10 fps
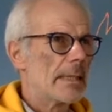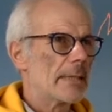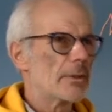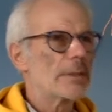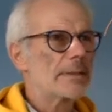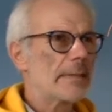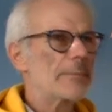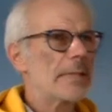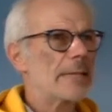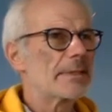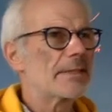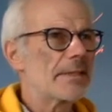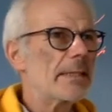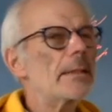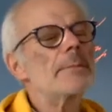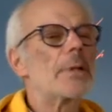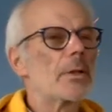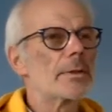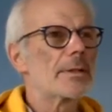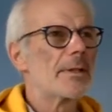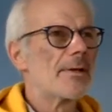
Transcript: and just sometimes think about